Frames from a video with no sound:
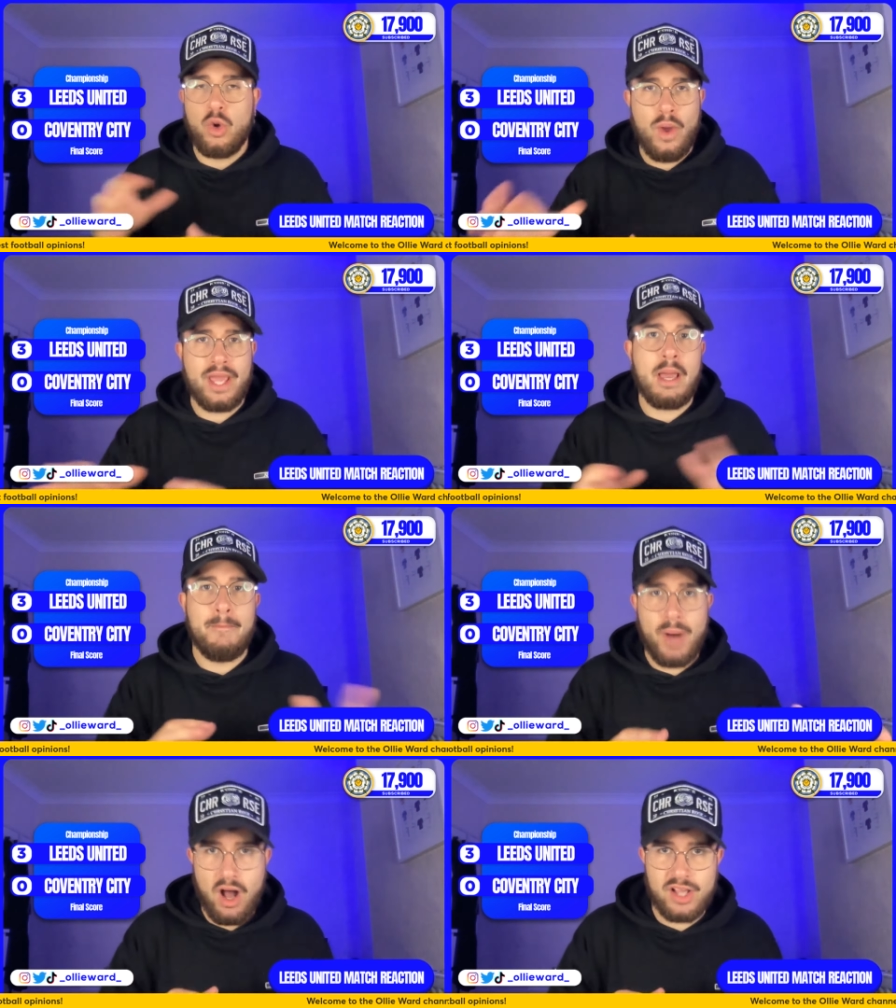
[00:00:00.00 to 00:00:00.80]
quick
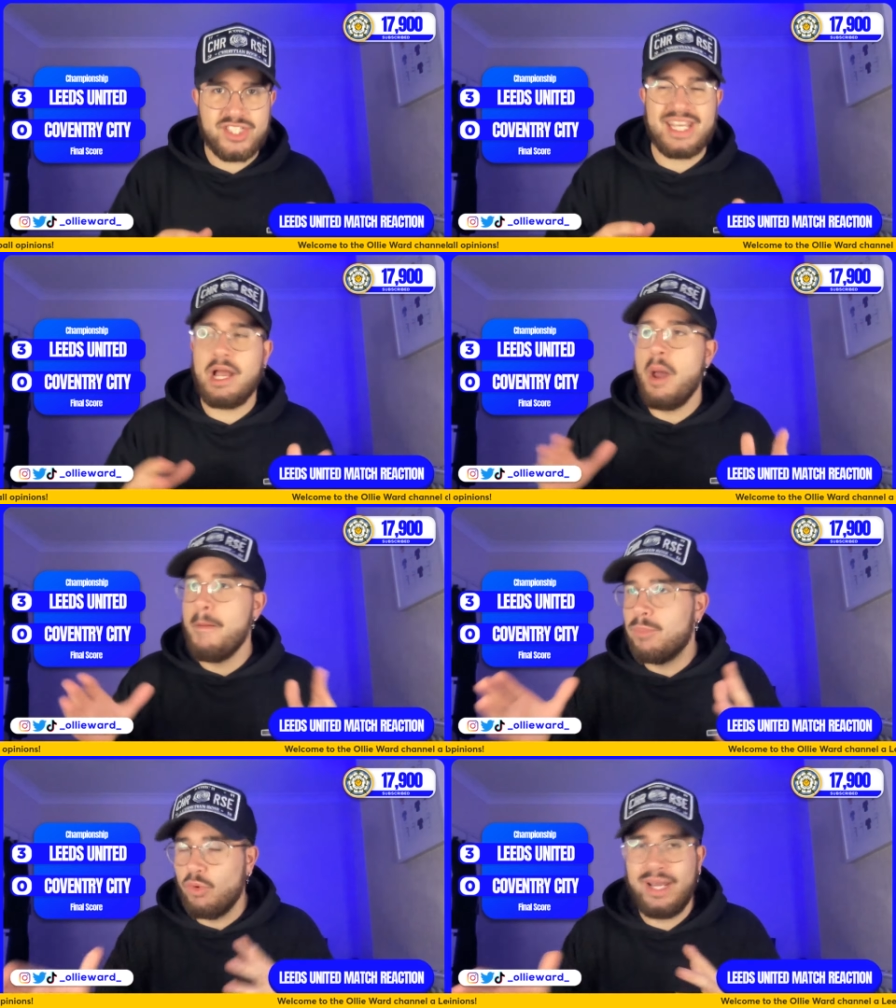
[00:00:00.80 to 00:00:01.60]
passing,
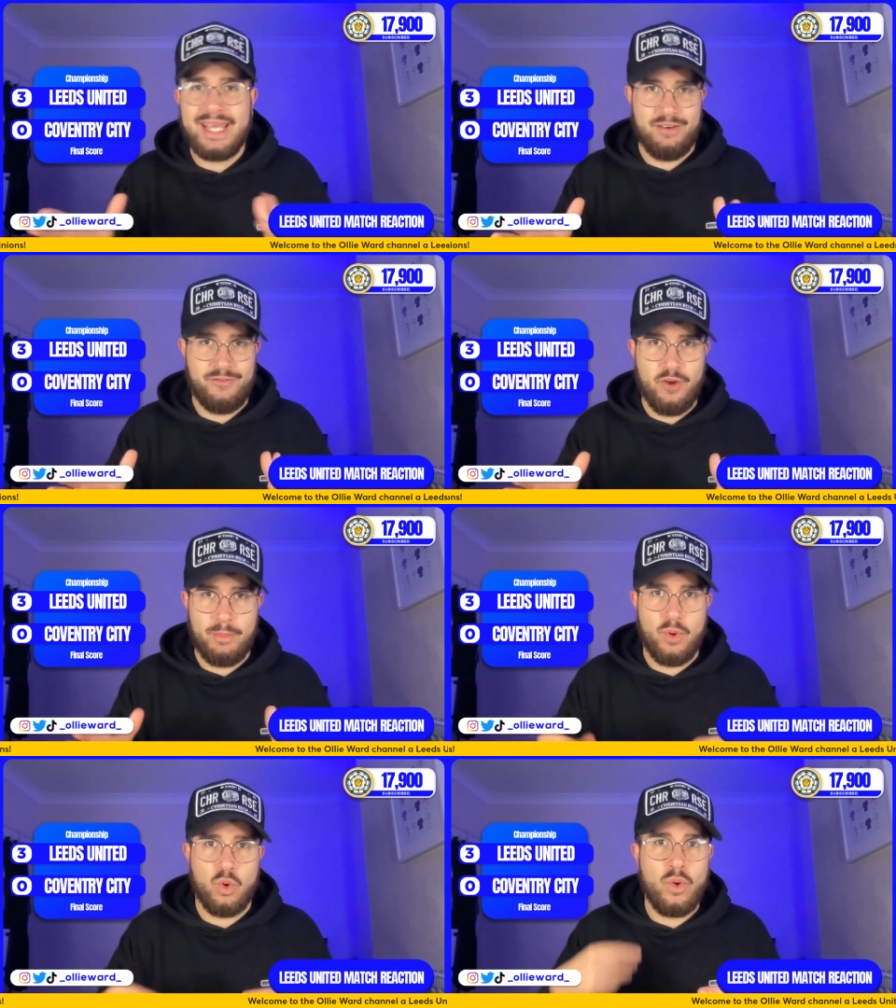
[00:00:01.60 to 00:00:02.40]
Brilliant
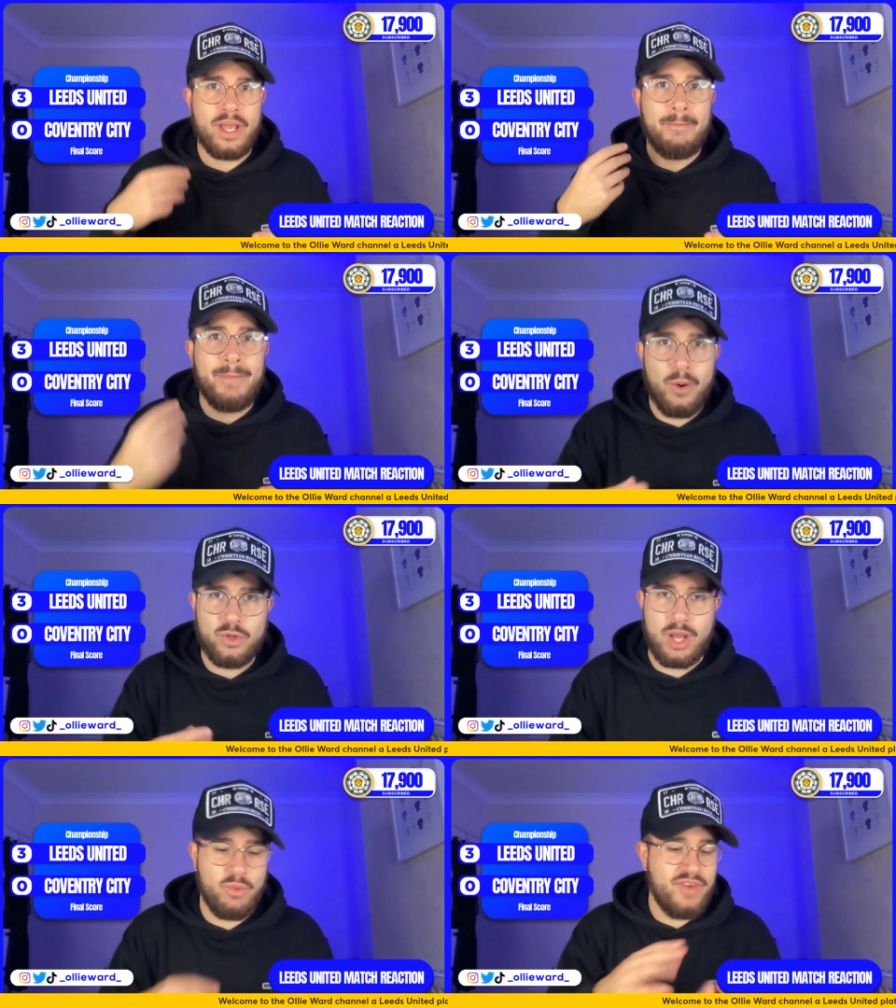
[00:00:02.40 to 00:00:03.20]
football. Quick
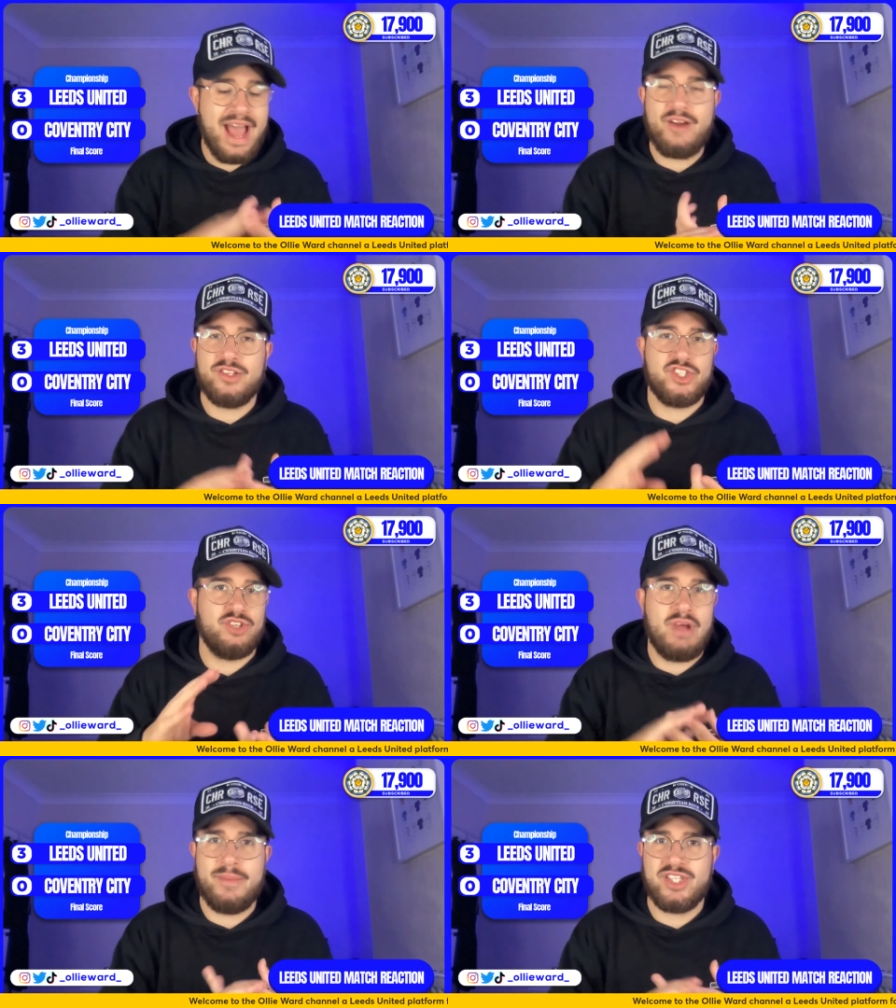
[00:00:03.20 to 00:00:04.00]
build up with
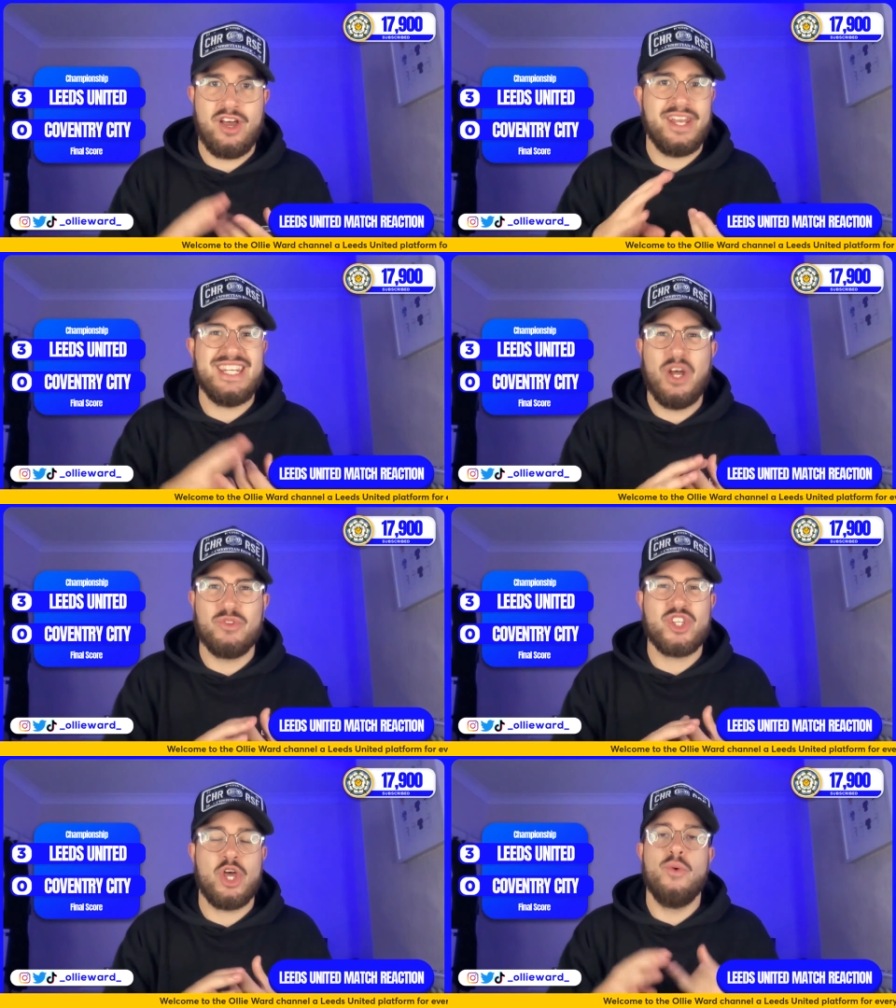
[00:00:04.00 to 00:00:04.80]
Aaronson, Ramazani,
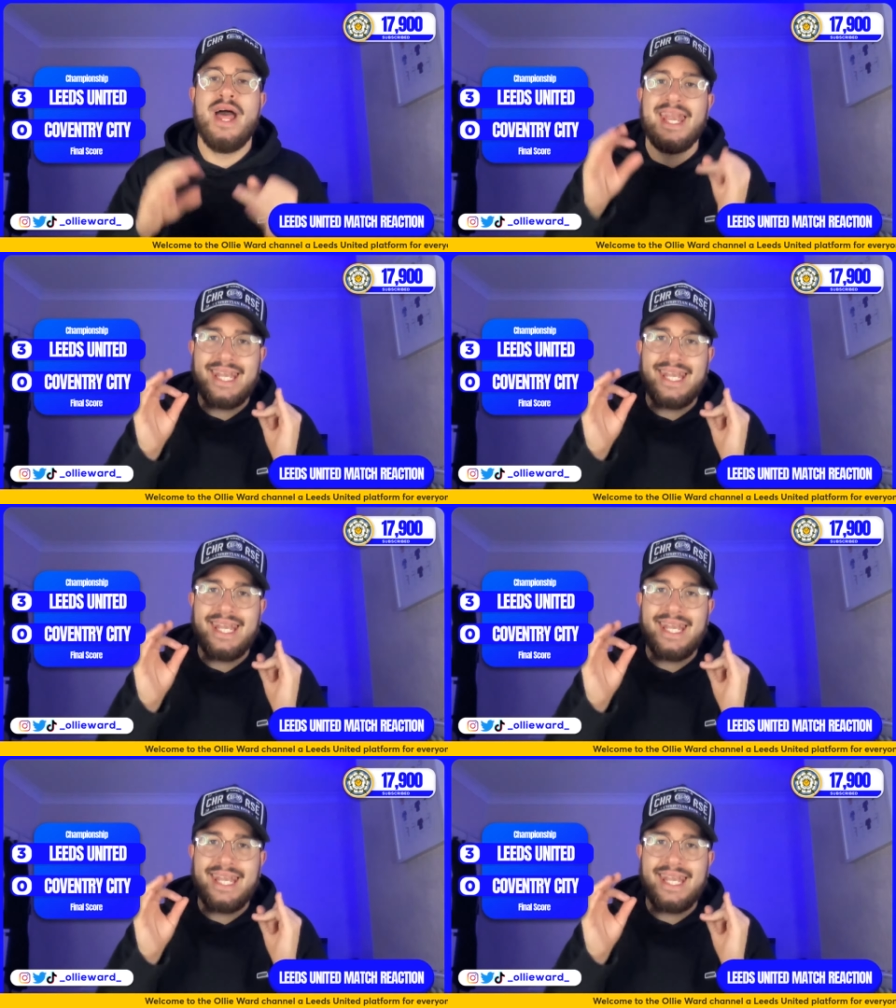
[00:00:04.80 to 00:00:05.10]
Gnonto.